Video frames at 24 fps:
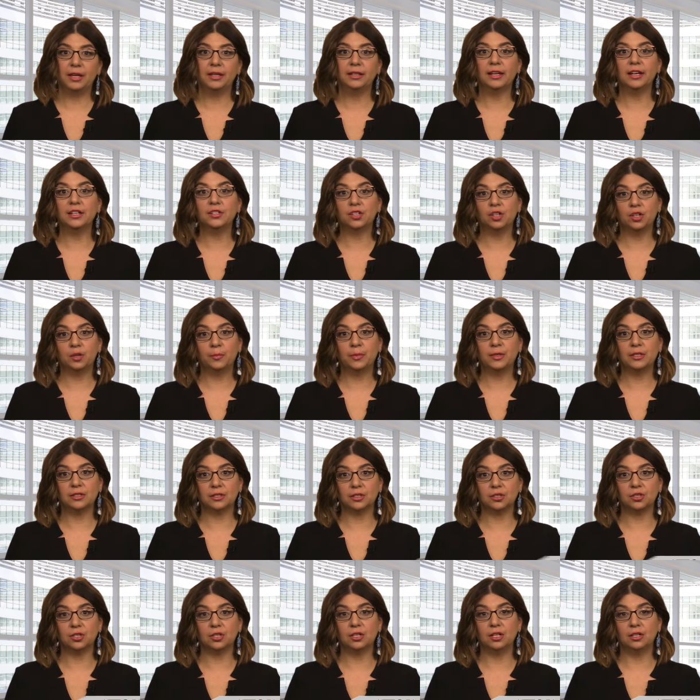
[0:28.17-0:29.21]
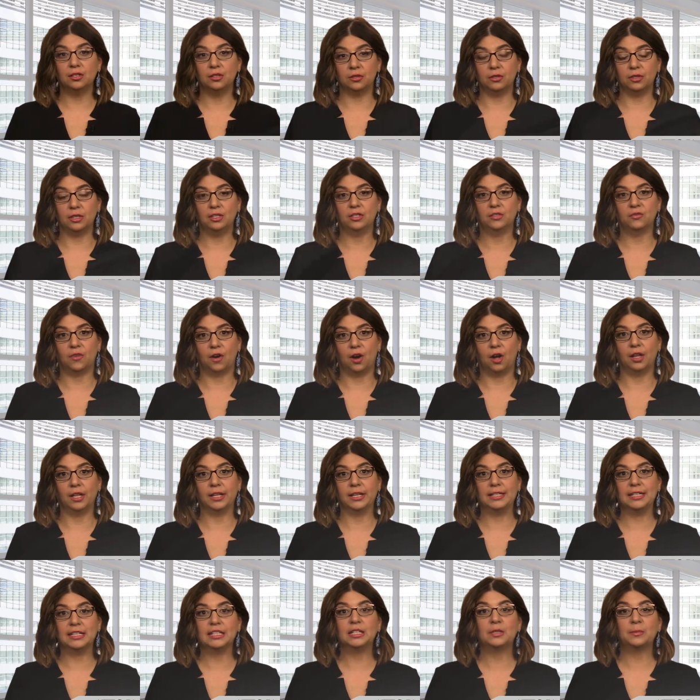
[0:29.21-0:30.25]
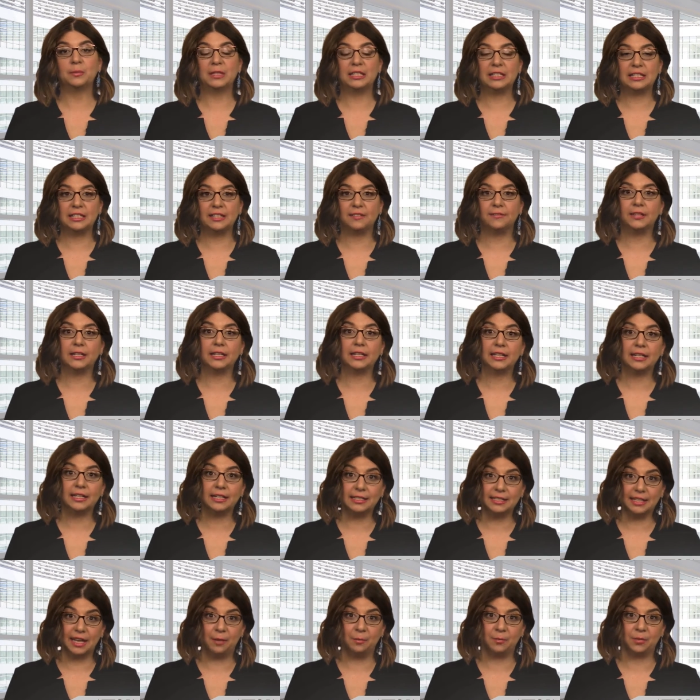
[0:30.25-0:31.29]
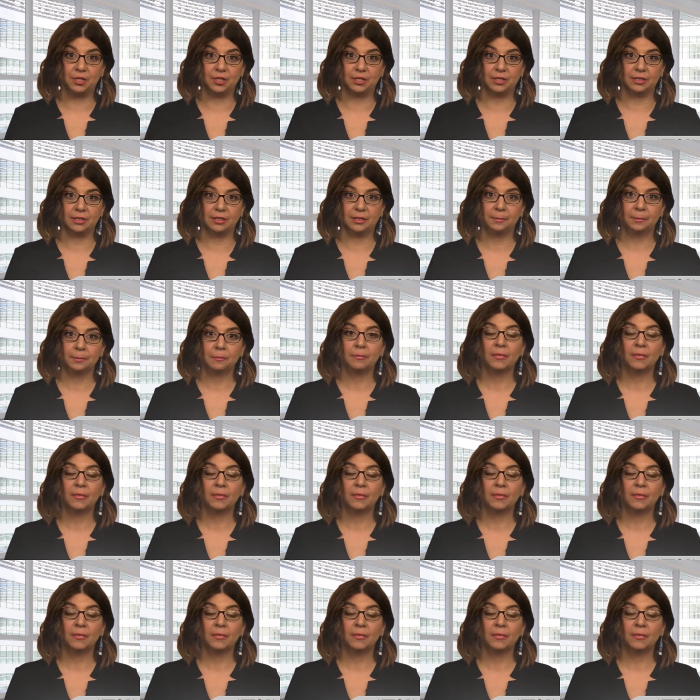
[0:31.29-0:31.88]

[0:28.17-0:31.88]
unless her position and duties fall into specific exemptions.